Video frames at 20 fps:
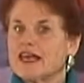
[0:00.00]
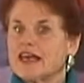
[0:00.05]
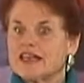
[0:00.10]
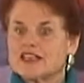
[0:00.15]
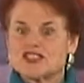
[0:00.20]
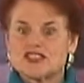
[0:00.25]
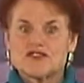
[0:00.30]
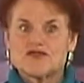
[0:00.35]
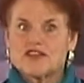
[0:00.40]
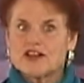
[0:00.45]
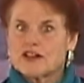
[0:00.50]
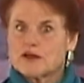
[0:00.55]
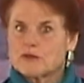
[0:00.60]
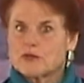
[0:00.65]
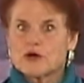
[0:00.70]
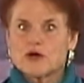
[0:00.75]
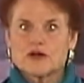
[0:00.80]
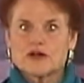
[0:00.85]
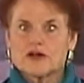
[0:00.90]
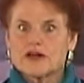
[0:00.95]
and she fell and
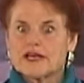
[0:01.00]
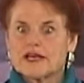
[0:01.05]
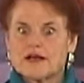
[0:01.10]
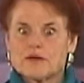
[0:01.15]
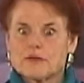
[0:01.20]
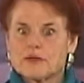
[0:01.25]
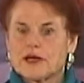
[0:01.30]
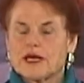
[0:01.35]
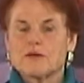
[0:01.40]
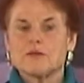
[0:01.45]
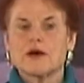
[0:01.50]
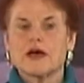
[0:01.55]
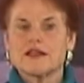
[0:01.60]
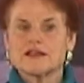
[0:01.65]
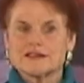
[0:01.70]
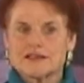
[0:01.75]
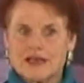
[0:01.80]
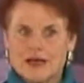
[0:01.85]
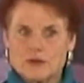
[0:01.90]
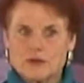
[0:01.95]
broke her hip and by
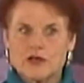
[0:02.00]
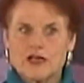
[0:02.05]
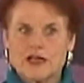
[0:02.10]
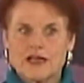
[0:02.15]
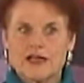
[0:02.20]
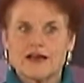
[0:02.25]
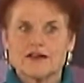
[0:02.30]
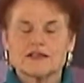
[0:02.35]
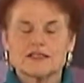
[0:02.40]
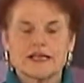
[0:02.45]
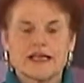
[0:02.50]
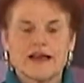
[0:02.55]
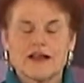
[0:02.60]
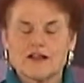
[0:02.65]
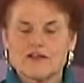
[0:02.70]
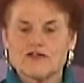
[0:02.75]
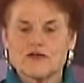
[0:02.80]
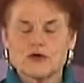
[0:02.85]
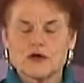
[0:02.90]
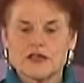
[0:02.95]
the time we got out to
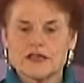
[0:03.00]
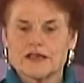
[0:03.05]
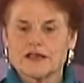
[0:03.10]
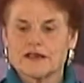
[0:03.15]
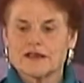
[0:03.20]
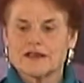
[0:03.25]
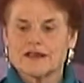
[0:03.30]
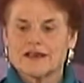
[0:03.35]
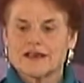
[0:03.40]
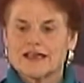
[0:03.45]
california